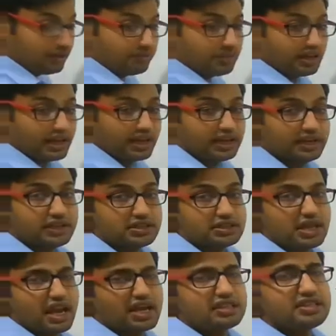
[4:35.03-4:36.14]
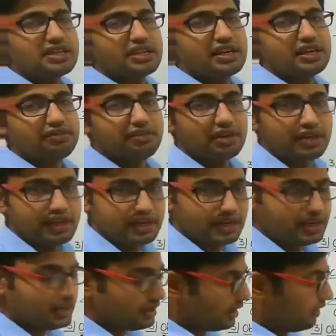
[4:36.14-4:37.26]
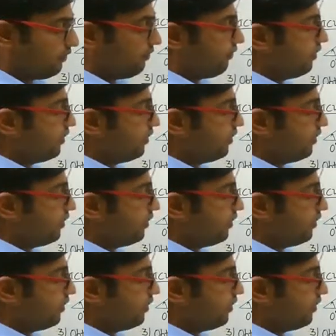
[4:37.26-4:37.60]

if the angle is exactly 180 degree? If